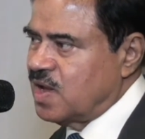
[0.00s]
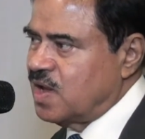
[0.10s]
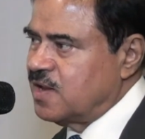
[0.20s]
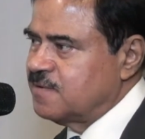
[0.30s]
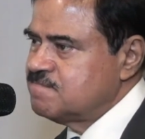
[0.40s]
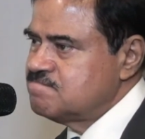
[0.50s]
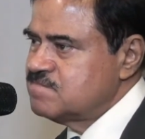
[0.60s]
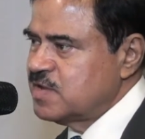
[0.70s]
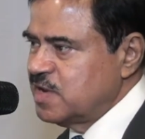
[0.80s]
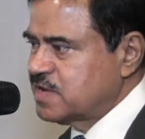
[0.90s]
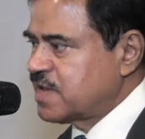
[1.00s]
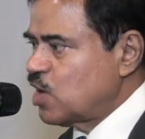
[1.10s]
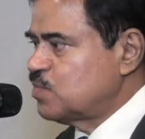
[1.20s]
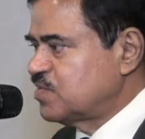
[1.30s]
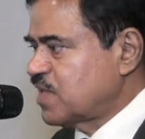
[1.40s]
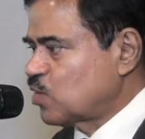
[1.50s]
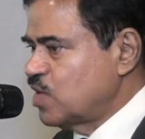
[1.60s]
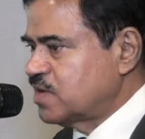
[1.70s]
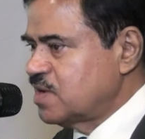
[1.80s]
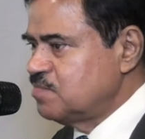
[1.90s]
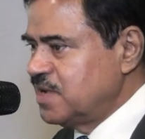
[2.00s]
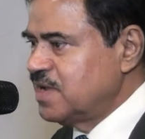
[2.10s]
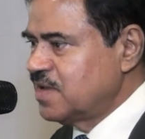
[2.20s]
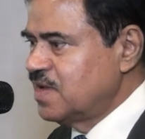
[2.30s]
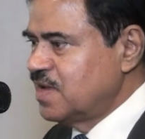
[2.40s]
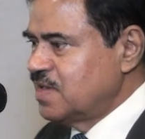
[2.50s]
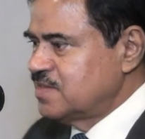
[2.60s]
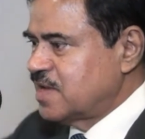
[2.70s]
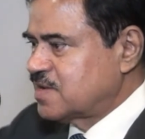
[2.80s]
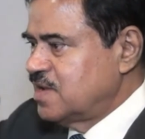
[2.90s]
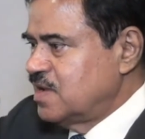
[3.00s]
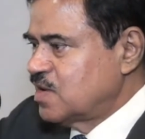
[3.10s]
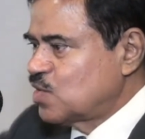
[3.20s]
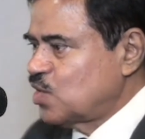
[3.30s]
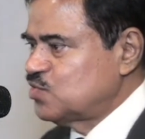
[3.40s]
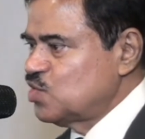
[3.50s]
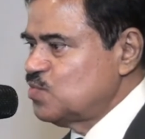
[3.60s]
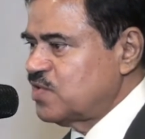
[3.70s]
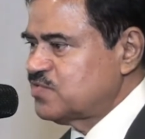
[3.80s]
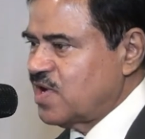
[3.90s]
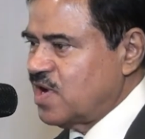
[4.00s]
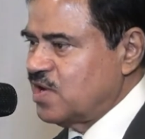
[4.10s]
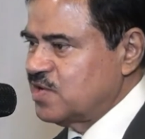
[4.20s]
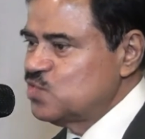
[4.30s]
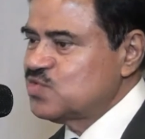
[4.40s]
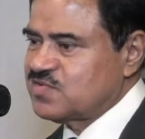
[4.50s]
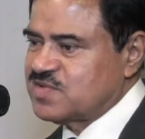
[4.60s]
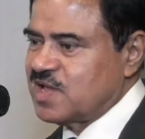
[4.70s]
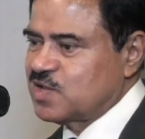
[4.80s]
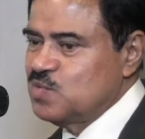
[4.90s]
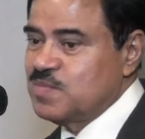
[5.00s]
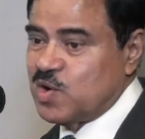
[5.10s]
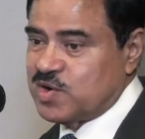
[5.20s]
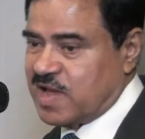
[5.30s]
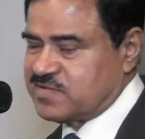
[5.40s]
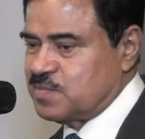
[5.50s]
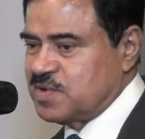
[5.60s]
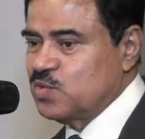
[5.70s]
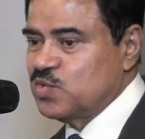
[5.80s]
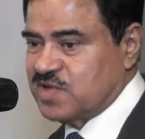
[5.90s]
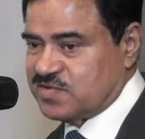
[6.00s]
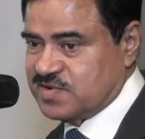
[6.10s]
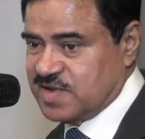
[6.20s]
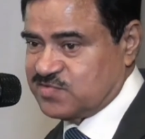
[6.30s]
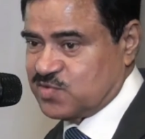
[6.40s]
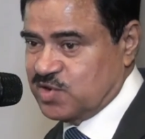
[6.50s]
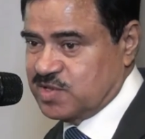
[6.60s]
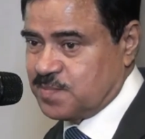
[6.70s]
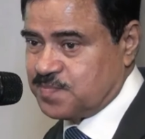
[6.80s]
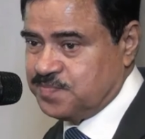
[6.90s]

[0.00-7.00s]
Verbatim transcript: and it cannot be circulated meaning that consumers or users like you may not accept it we just destroy them